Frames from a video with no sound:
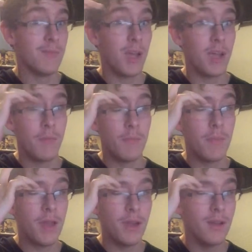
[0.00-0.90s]
that could be
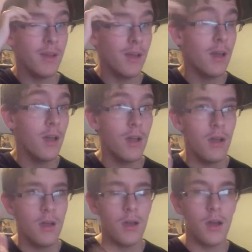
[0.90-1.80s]
mad.
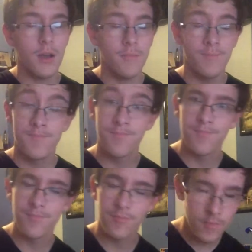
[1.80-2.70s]
Um,
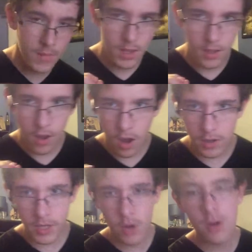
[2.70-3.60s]

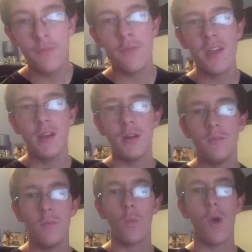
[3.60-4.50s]
during Freedom,
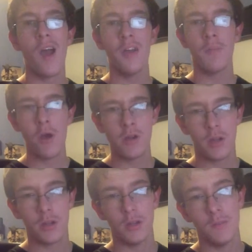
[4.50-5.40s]
um, while you're
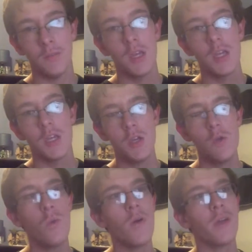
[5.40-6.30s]
partnered um, you
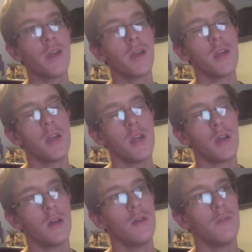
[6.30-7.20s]
will get these
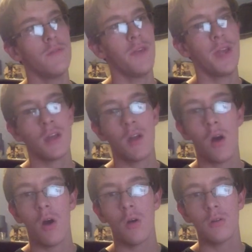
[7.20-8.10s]
um things
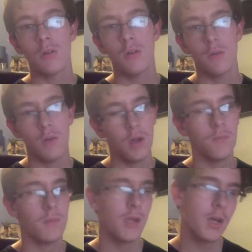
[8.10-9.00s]
called
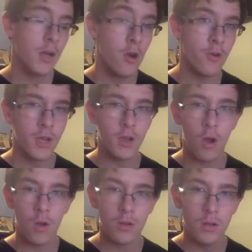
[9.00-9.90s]
um this currency
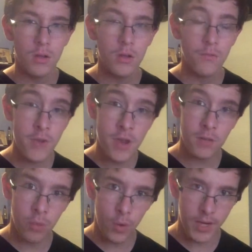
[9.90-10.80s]
called
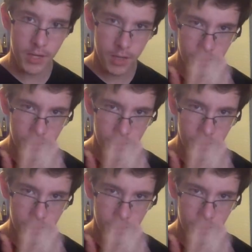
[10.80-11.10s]
Freedom Points.